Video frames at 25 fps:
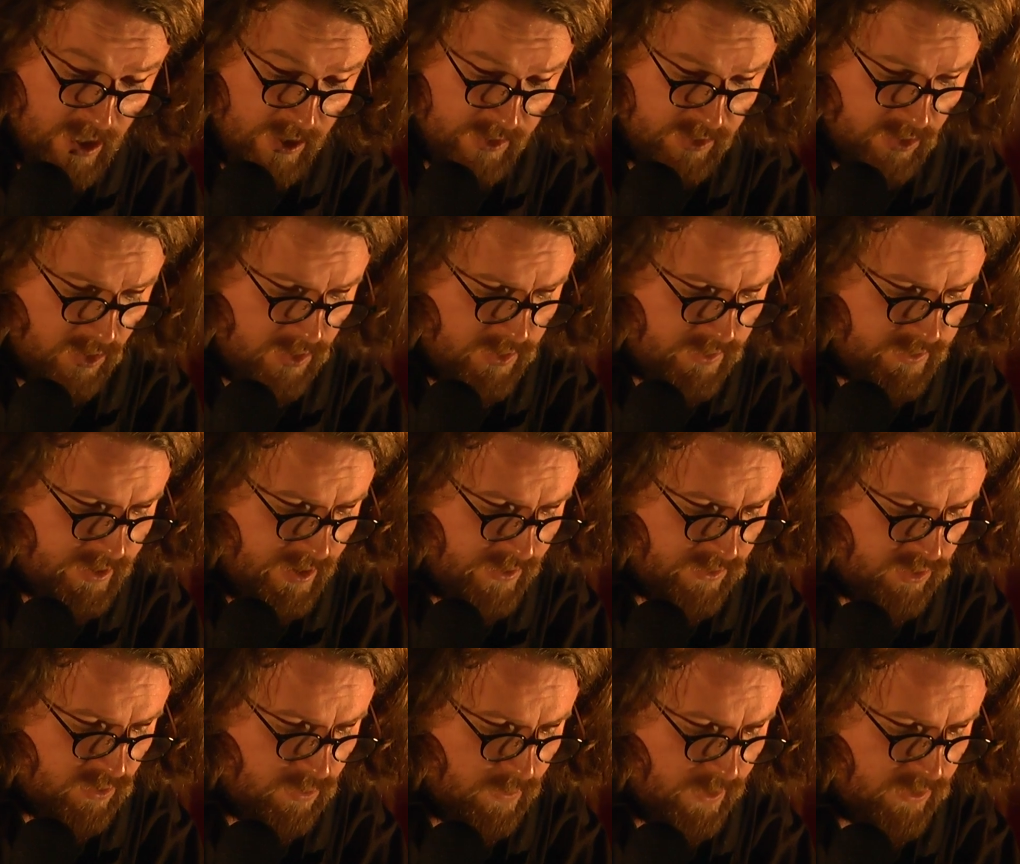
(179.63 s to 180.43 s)
Turns
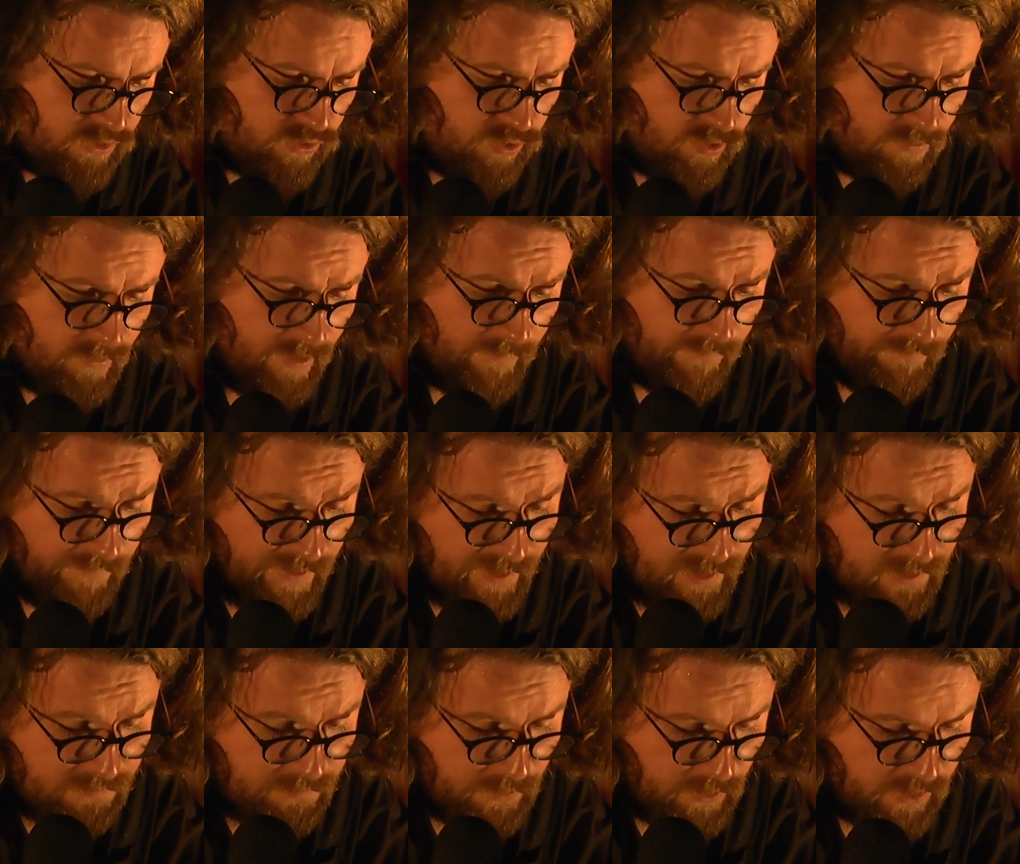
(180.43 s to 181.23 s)
out she went through my
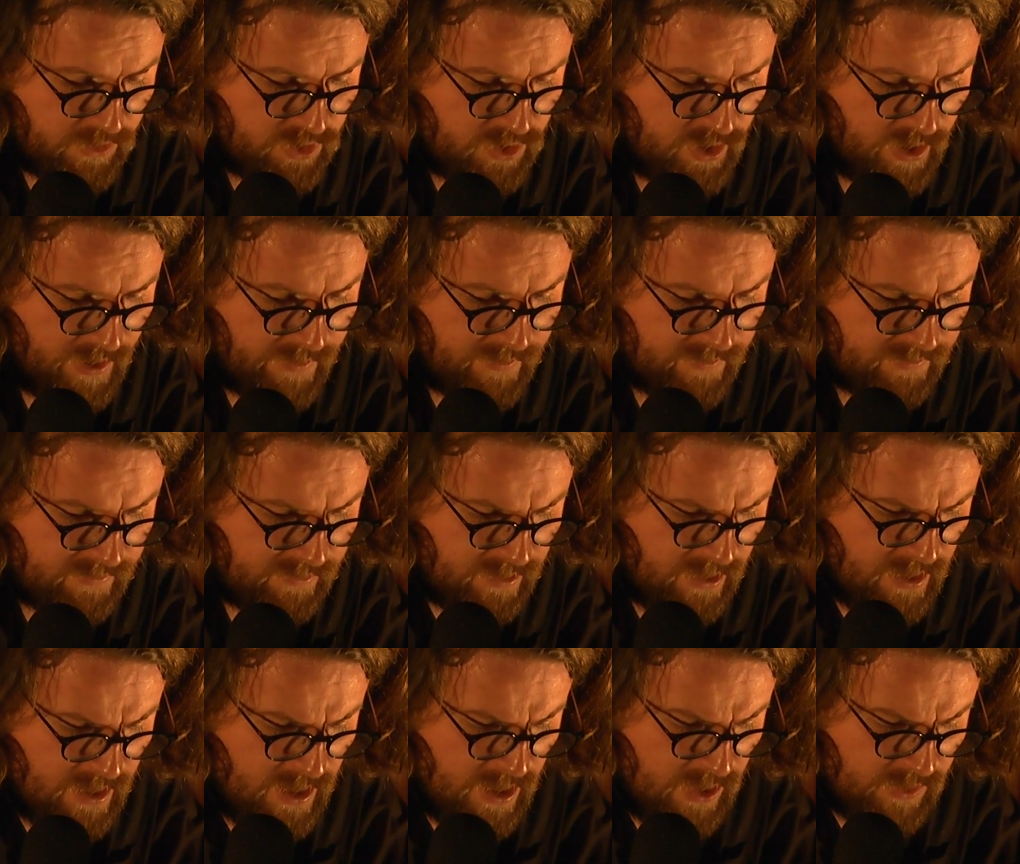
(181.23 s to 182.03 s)
Facebook chats,
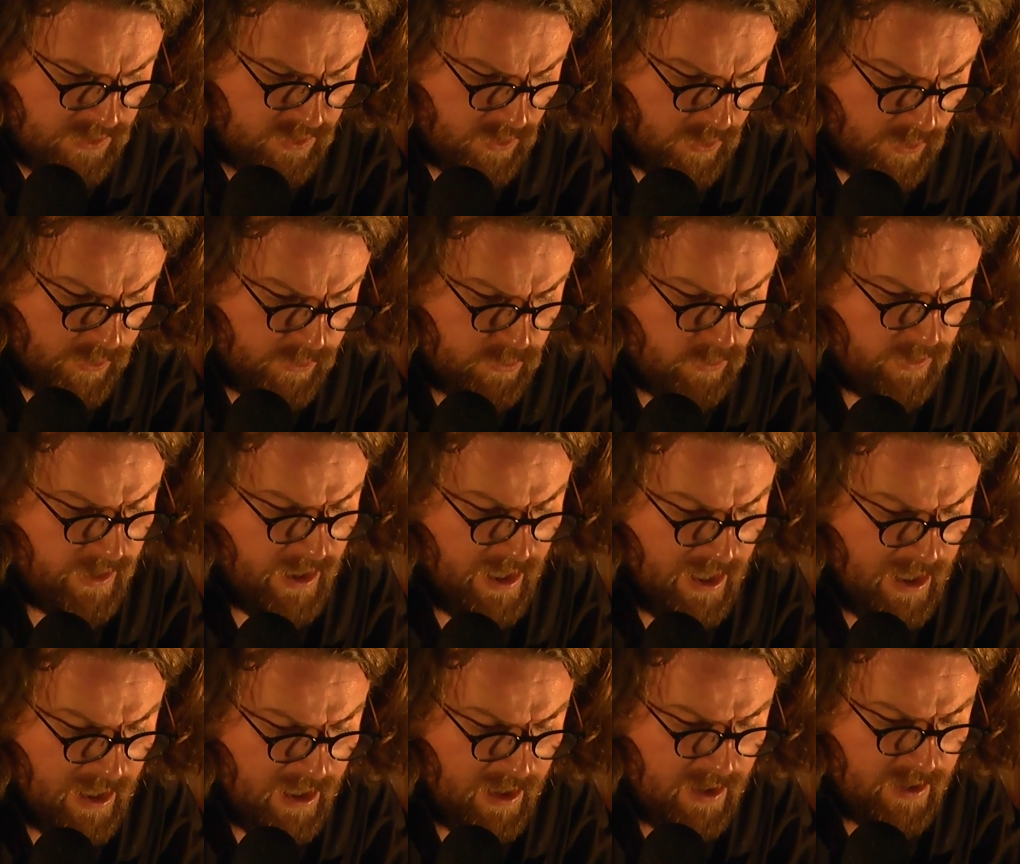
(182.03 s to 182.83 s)
those with
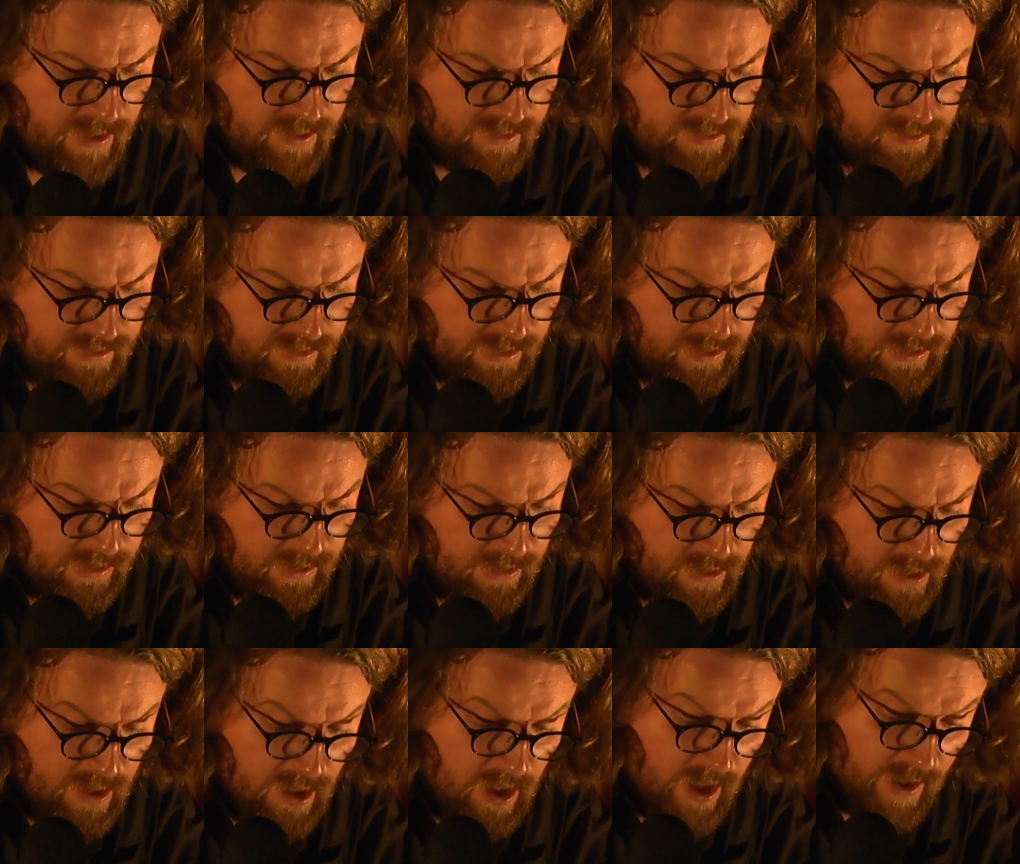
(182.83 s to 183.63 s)
A and C.